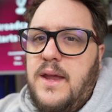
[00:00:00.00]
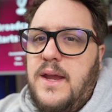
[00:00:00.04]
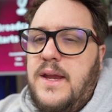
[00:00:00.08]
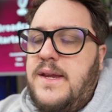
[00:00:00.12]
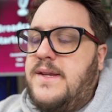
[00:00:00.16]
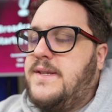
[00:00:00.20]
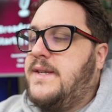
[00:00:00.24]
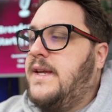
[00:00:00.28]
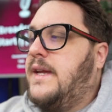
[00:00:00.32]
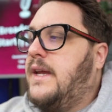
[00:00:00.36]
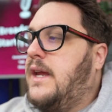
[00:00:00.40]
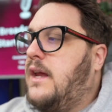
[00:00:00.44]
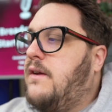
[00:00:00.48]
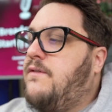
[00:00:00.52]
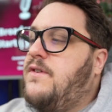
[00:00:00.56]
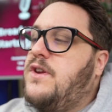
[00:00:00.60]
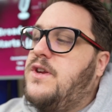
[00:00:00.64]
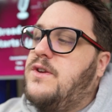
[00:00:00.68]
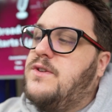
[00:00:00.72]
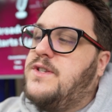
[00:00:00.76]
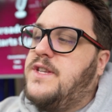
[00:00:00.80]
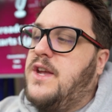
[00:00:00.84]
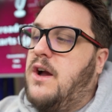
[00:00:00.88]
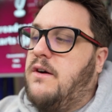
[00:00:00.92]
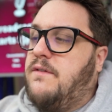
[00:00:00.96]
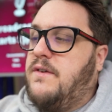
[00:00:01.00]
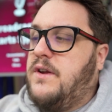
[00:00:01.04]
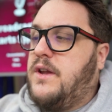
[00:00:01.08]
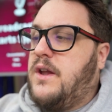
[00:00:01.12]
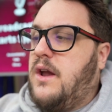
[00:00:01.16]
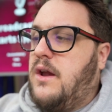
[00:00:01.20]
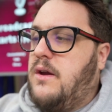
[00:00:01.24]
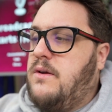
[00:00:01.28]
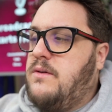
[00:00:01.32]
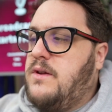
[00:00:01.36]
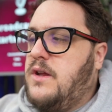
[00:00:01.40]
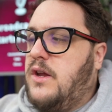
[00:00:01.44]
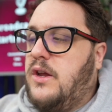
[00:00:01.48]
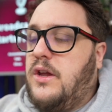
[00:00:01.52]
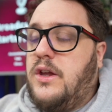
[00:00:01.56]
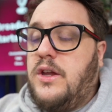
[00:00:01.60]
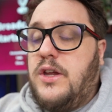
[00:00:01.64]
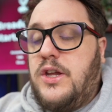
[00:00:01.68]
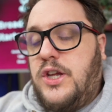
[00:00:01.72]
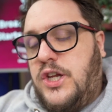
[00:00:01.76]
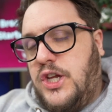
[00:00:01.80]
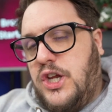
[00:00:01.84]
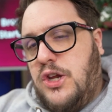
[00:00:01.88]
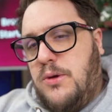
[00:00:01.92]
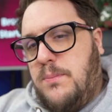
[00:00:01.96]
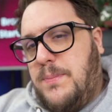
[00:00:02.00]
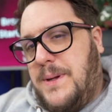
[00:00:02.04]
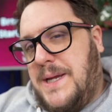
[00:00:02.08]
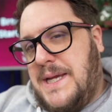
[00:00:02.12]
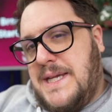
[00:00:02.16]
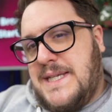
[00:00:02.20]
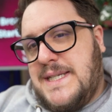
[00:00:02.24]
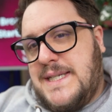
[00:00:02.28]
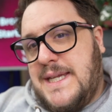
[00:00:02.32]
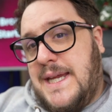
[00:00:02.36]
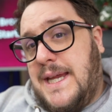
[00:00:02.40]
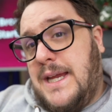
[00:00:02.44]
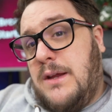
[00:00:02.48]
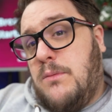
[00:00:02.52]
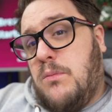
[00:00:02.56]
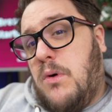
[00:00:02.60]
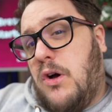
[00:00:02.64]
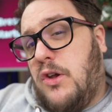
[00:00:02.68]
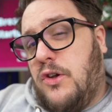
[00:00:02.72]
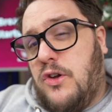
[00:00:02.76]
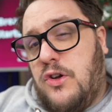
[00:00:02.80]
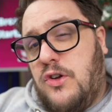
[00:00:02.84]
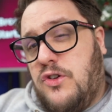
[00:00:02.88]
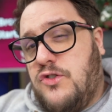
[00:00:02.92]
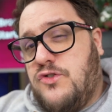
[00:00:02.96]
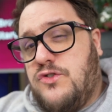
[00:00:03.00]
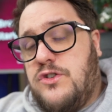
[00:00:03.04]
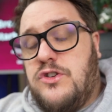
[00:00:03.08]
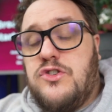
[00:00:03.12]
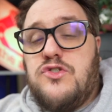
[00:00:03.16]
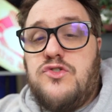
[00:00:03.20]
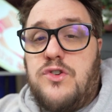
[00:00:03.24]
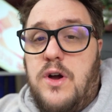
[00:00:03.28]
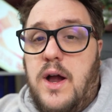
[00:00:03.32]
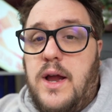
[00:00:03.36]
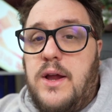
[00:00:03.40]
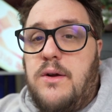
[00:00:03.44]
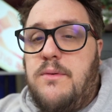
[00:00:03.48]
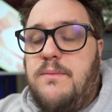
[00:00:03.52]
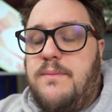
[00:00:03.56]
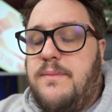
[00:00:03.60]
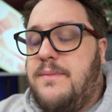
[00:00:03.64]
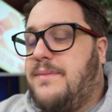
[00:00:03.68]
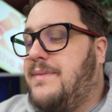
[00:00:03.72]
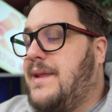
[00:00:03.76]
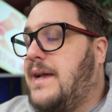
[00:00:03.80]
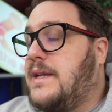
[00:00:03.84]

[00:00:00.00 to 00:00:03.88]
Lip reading: You see, if you use the offer code QBC100Trial,